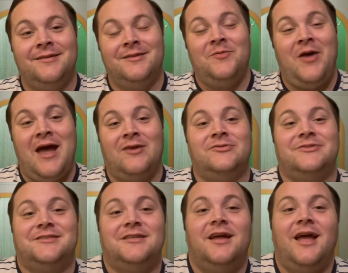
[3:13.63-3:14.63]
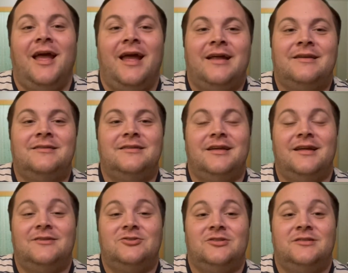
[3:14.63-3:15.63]
paddles, and
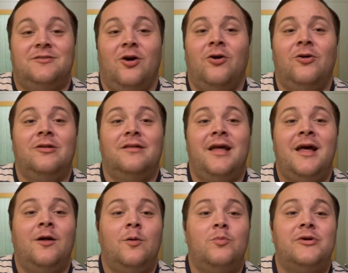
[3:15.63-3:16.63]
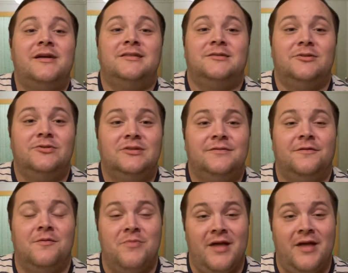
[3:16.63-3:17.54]
it just all hell breaks loose from